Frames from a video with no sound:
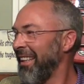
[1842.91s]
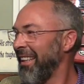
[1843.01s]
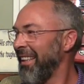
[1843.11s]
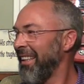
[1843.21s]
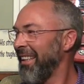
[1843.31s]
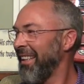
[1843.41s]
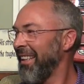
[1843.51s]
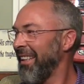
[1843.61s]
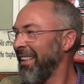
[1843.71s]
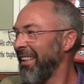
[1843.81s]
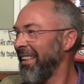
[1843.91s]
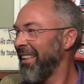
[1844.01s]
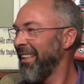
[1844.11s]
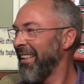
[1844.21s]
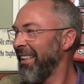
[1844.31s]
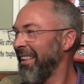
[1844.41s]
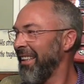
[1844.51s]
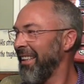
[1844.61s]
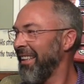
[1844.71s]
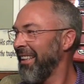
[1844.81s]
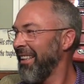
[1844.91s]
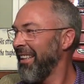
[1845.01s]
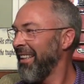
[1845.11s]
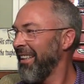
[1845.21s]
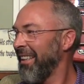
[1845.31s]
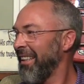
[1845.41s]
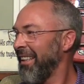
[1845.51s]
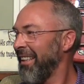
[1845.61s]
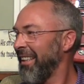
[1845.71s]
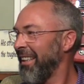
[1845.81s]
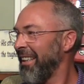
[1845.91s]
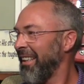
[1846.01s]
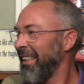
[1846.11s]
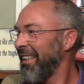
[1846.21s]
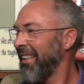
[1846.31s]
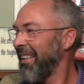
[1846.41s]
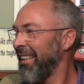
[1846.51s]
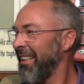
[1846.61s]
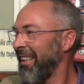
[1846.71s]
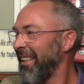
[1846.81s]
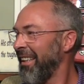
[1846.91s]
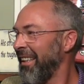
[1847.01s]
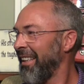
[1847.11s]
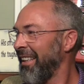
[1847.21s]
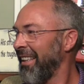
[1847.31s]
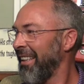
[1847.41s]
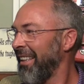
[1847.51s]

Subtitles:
(not speaking)